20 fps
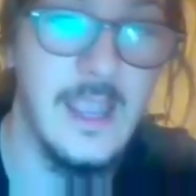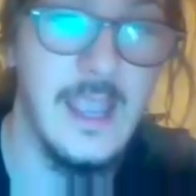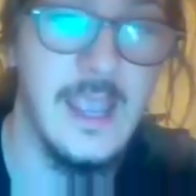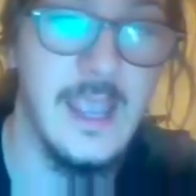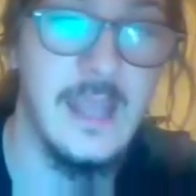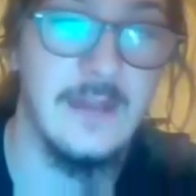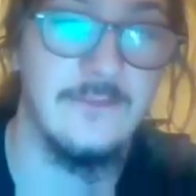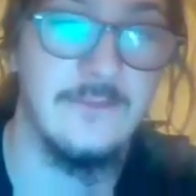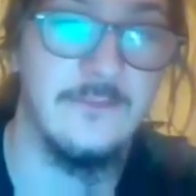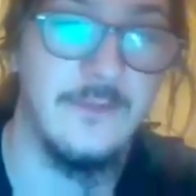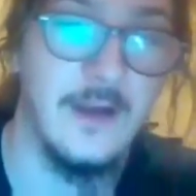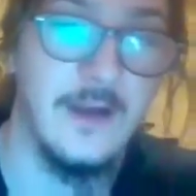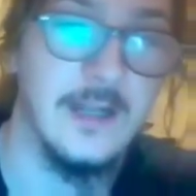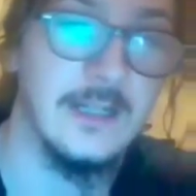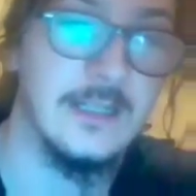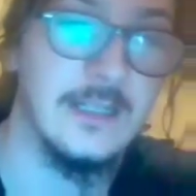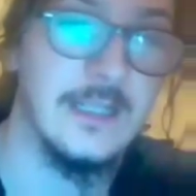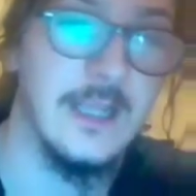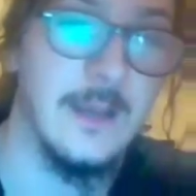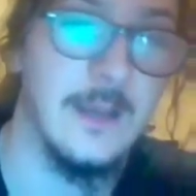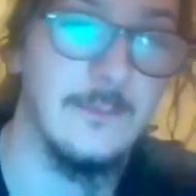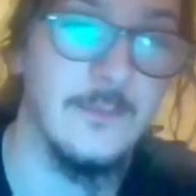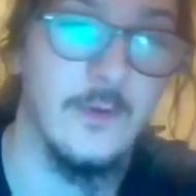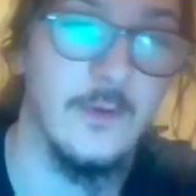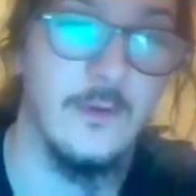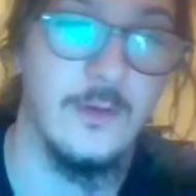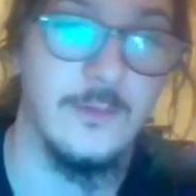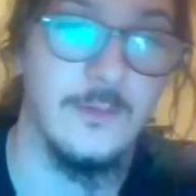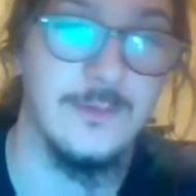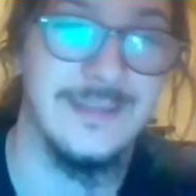And finally, I'm
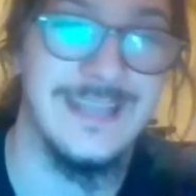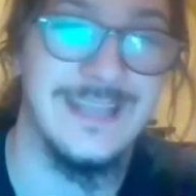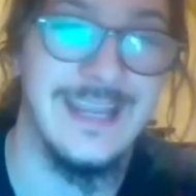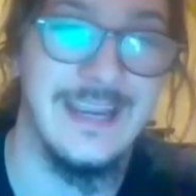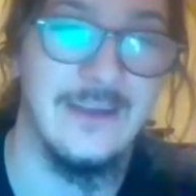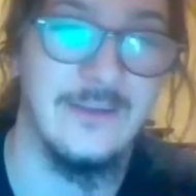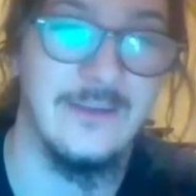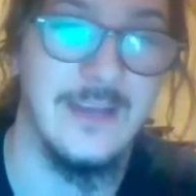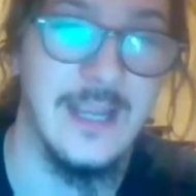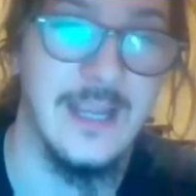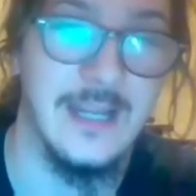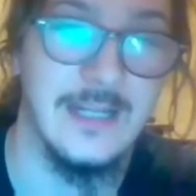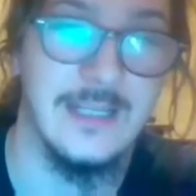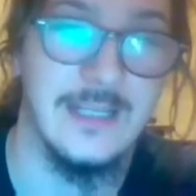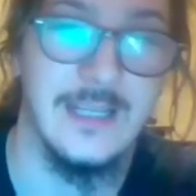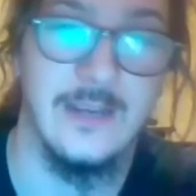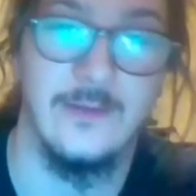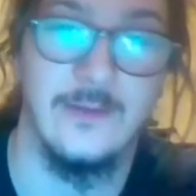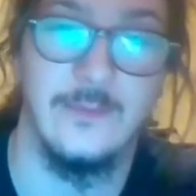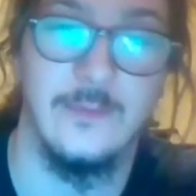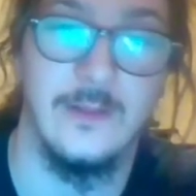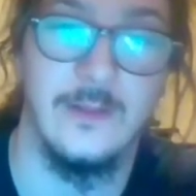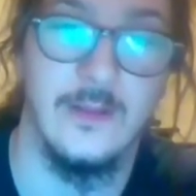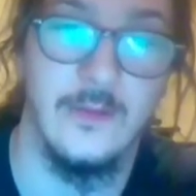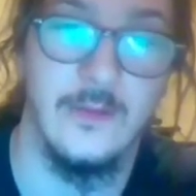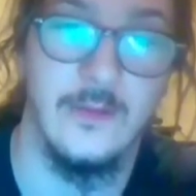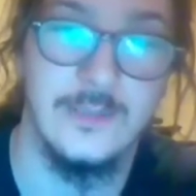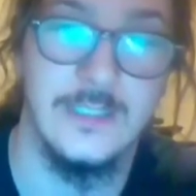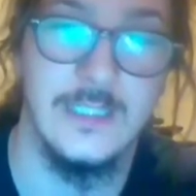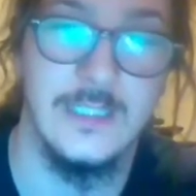going with Ariana
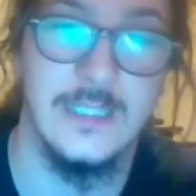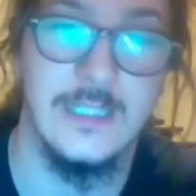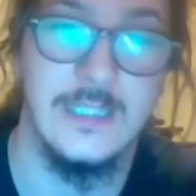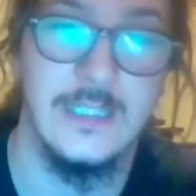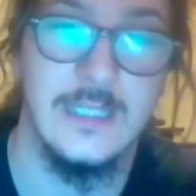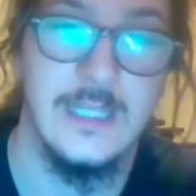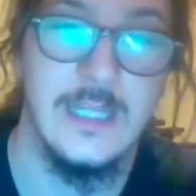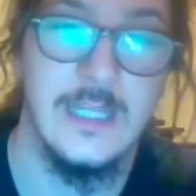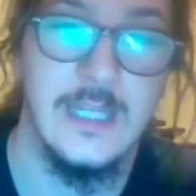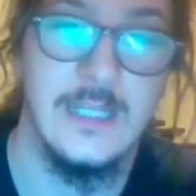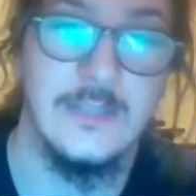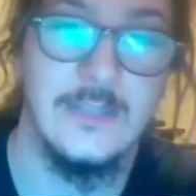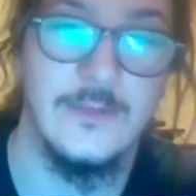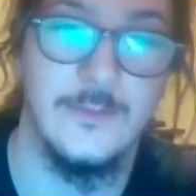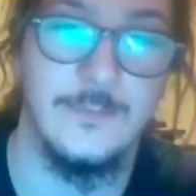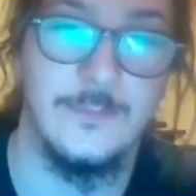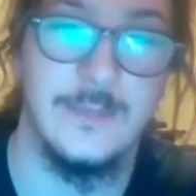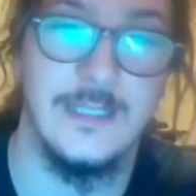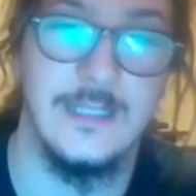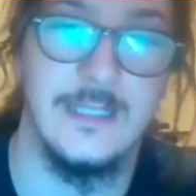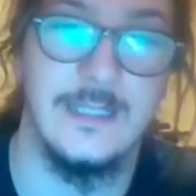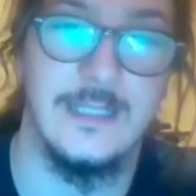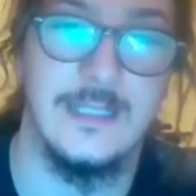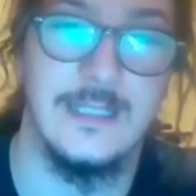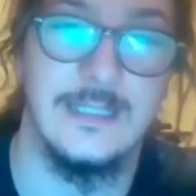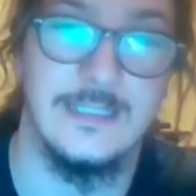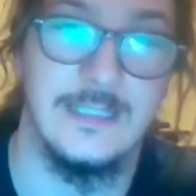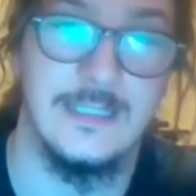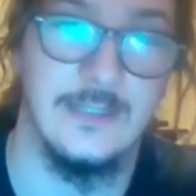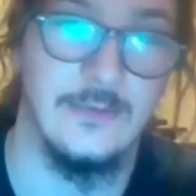Canellosi to beat
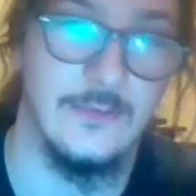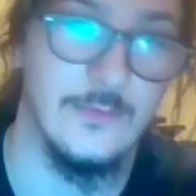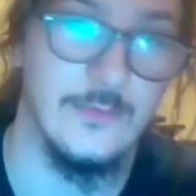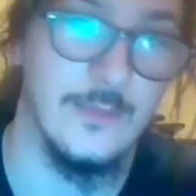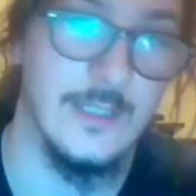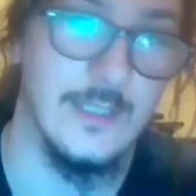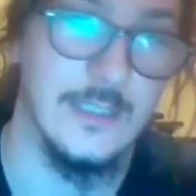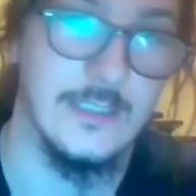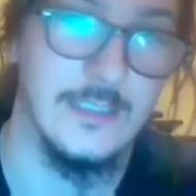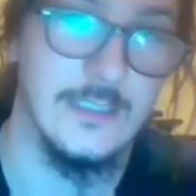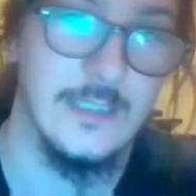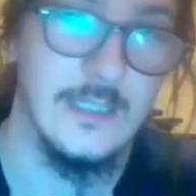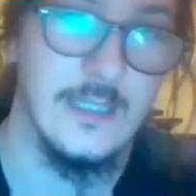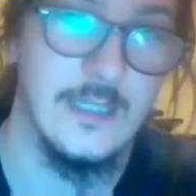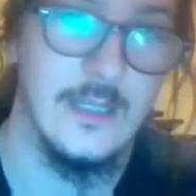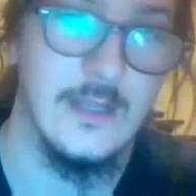Estelle Nunez.